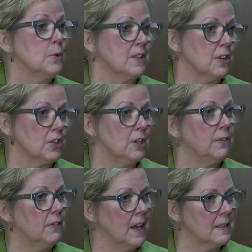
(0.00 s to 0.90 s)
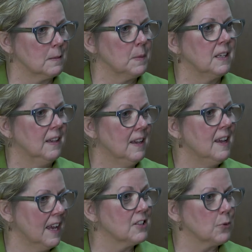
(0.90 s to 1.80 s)
is our Chief Advancement
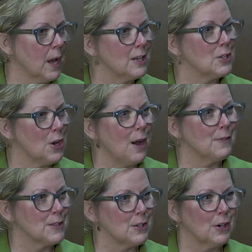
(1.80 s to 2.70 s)
and Strategy Officer.